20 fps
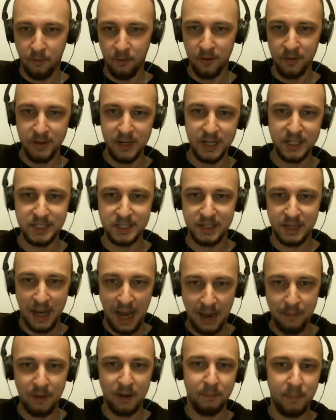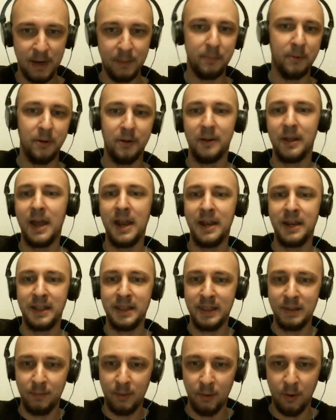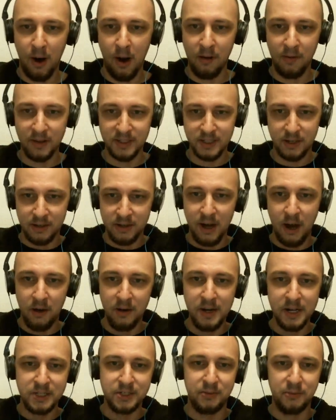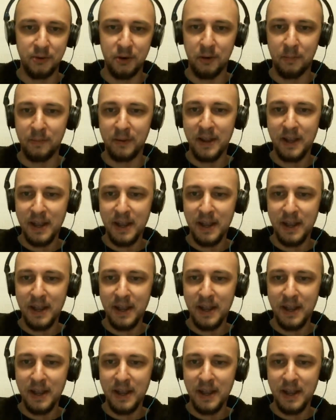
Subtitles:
niche gaming people, and we were all our niche group.